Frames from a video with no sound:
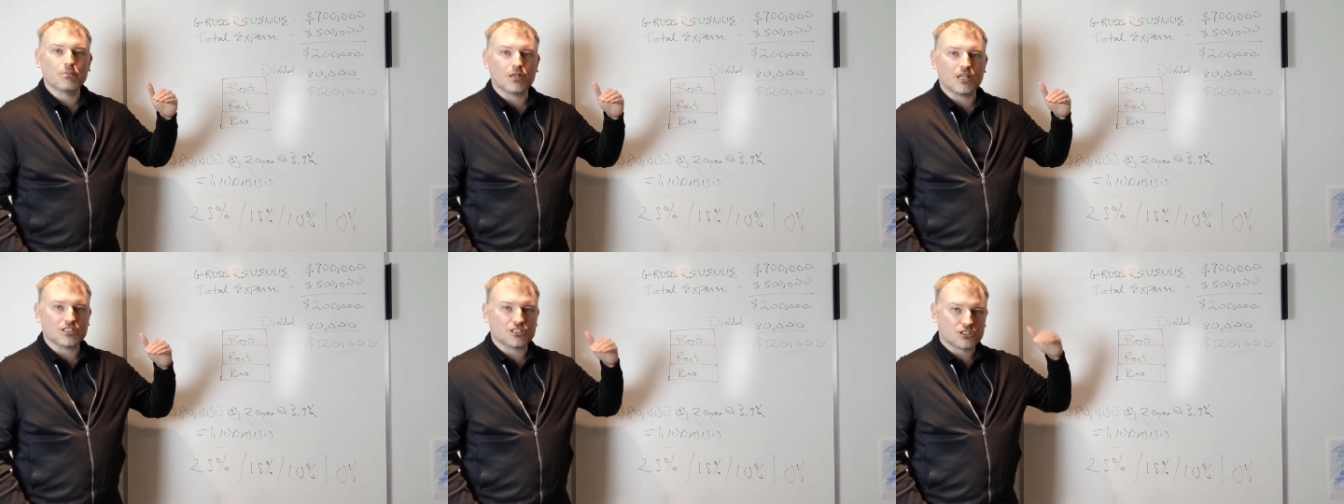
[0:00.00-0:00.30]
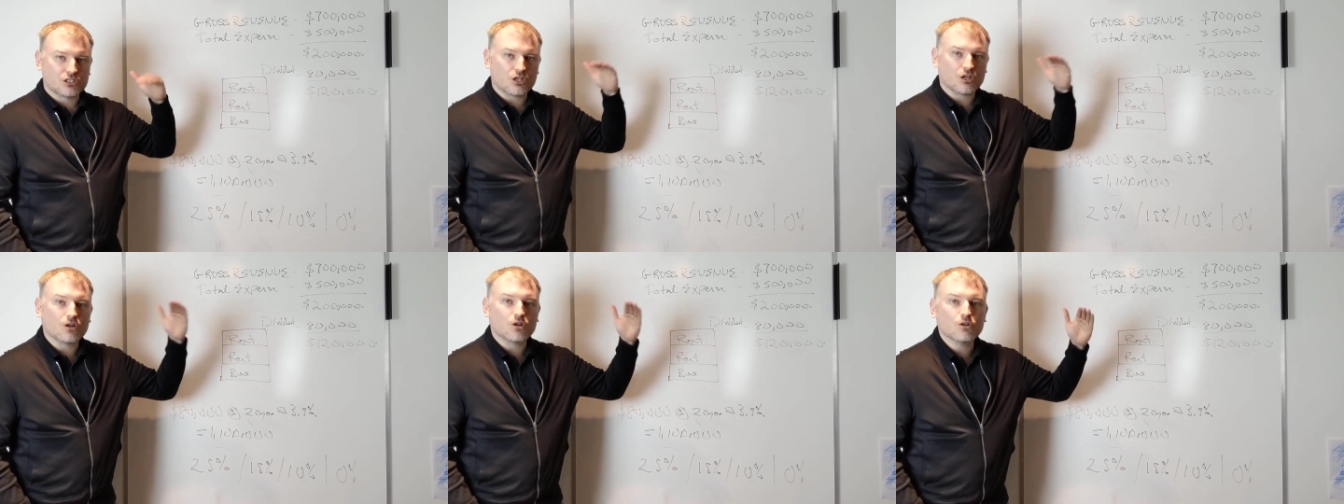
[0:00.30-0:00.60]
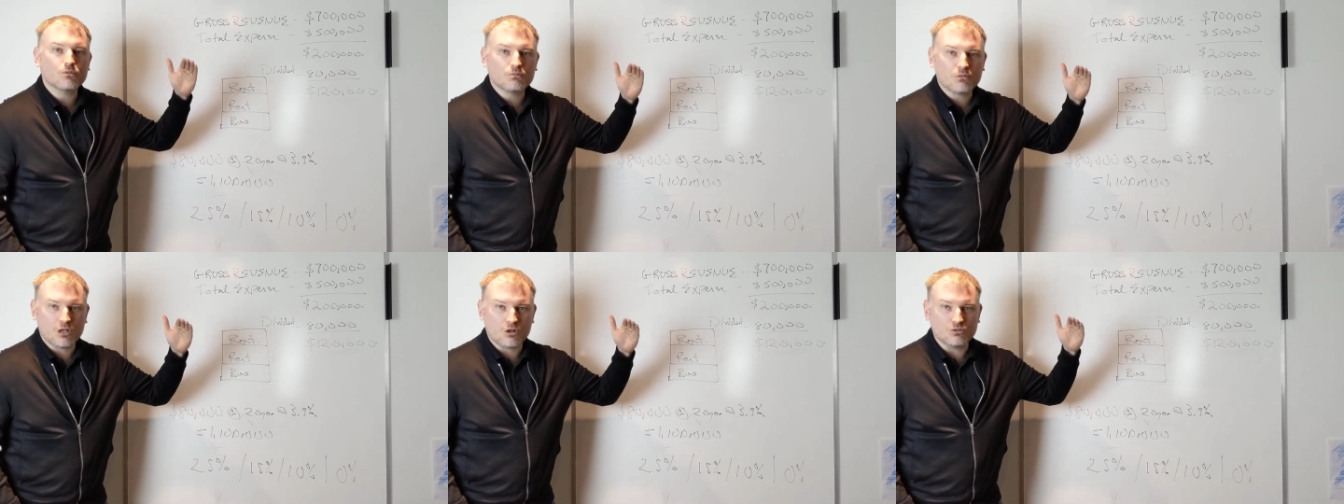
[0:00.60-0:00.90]
plus
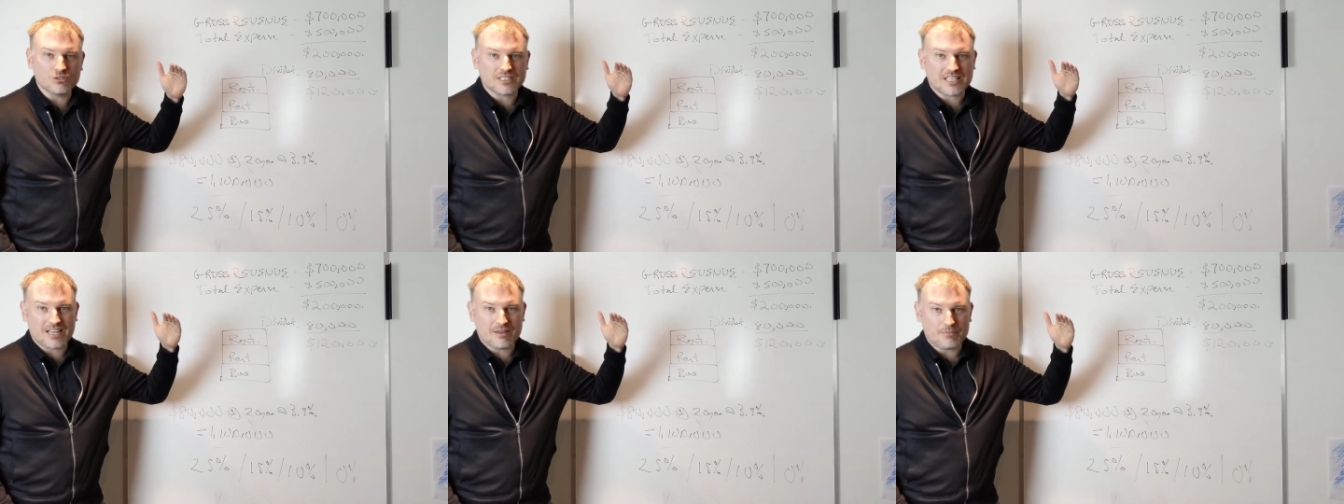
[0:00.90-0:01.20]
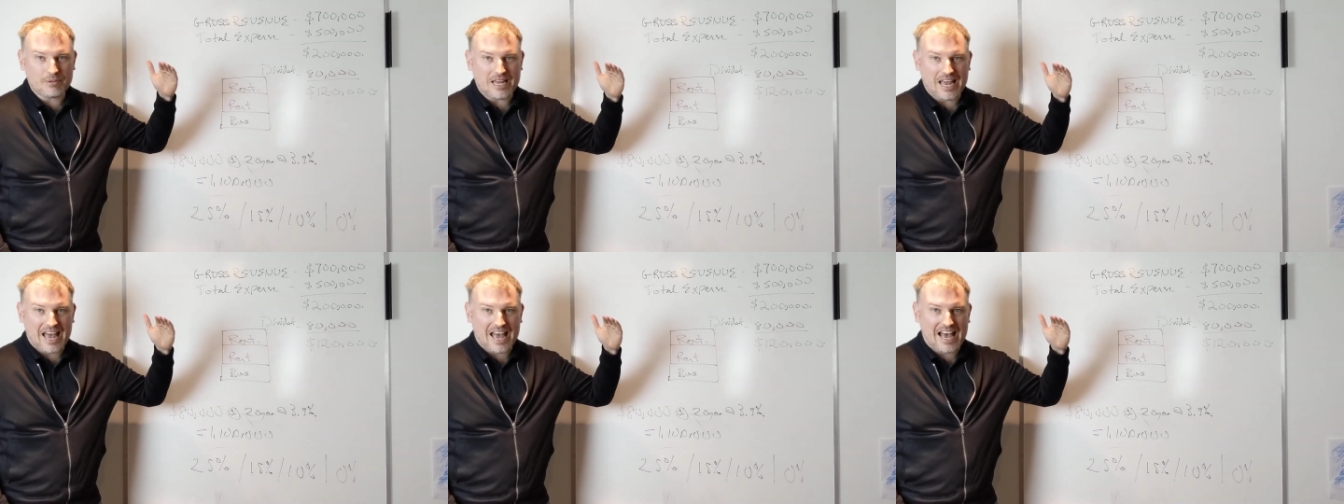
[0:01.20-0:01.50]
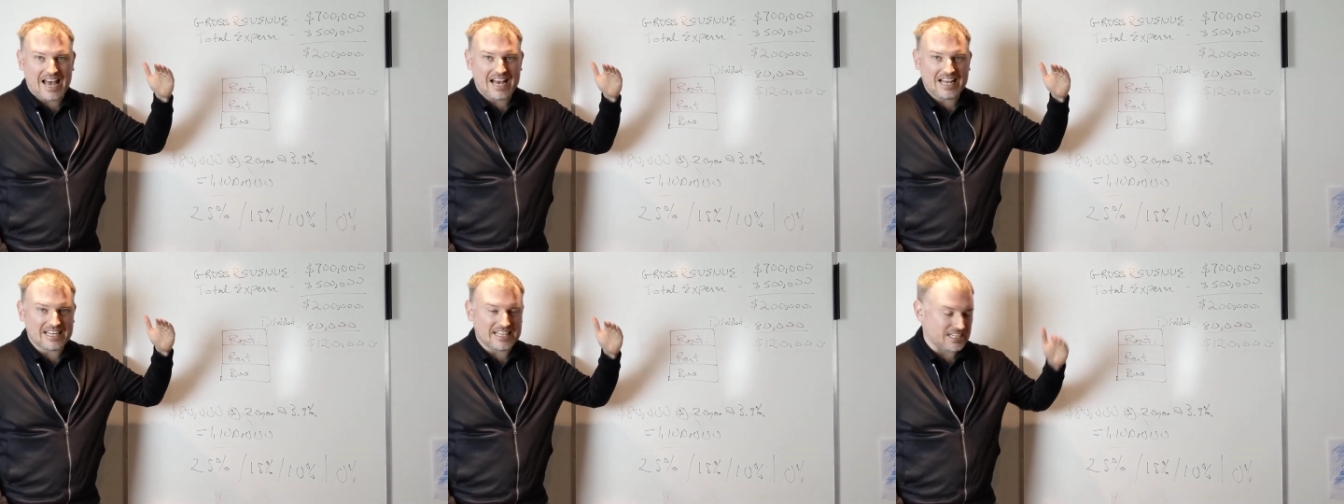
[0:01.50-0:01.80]
term loans can be
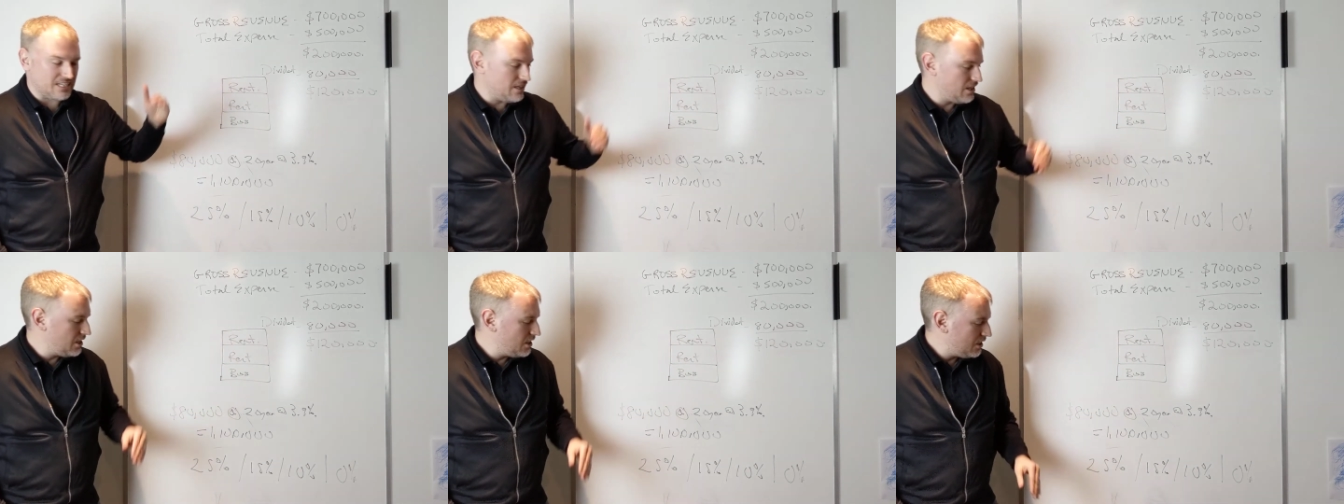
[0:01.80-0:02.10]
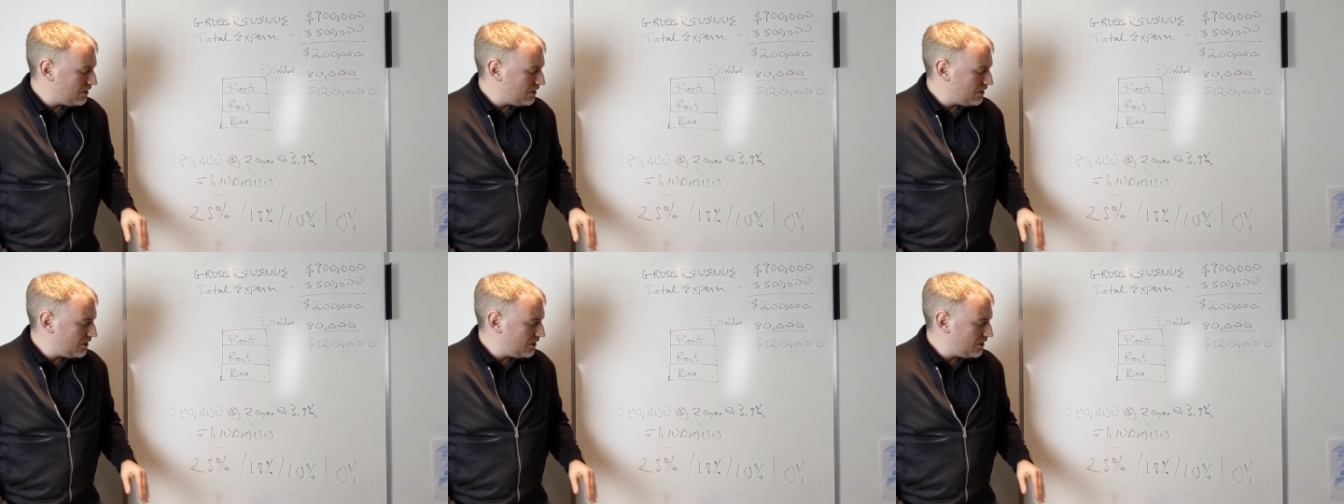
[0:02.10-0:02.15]
added.